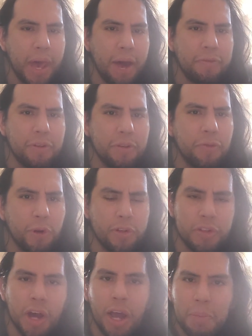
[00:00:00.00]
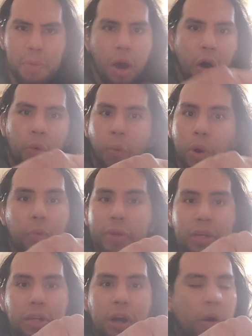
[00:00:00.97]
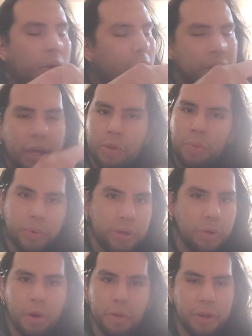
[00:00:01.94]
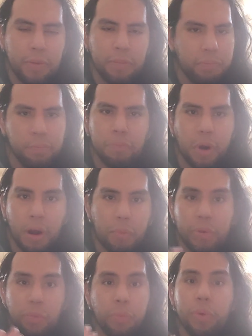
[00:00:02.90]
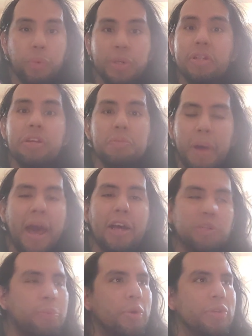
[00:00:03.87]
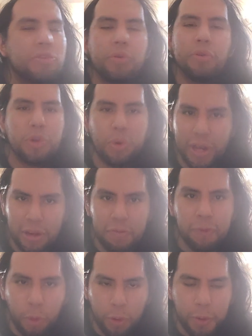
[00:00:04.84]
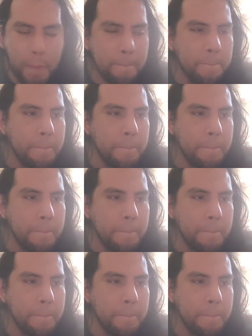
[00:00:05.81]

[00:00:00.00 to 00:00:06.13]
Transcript: After the first time, oh, where are we going to go? Okay, we don't go there. All right, we didn't pass 0.0084.